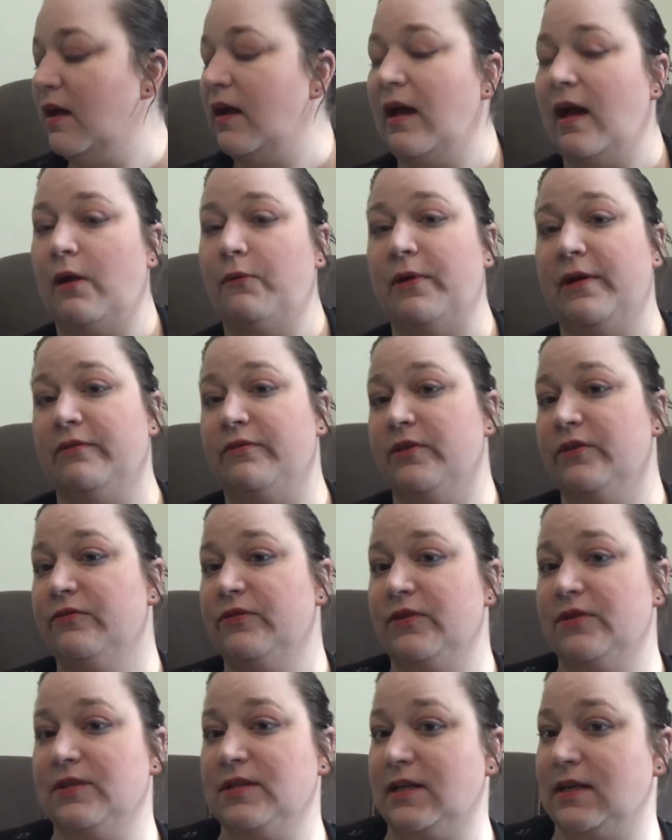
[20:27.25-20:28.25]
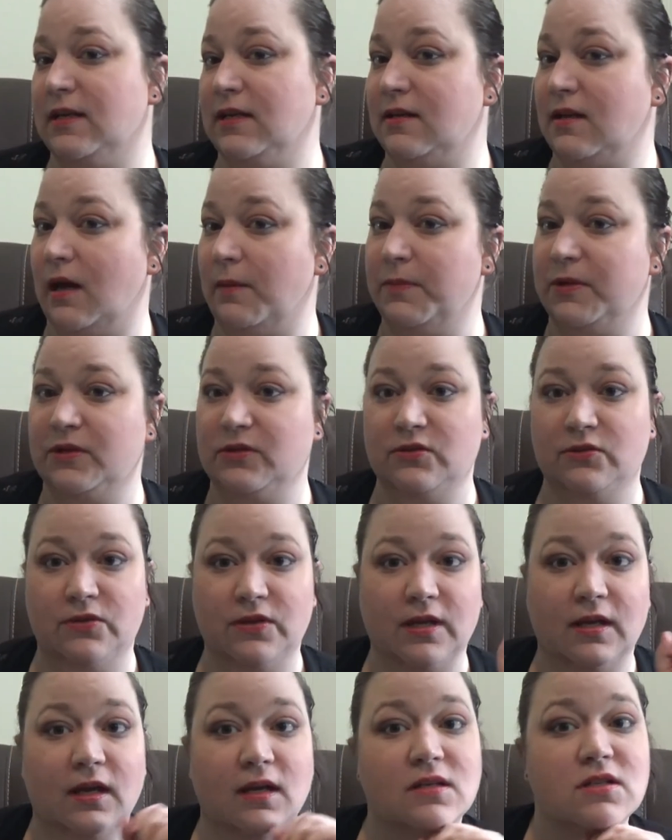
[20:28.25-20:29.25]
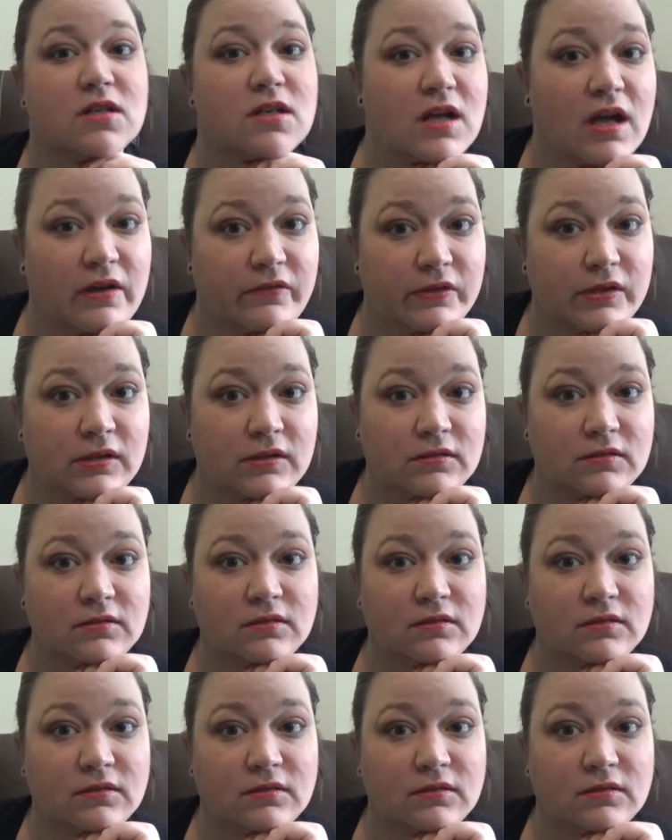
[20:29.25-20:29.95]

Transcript: However, if there's any topics you think I should cover,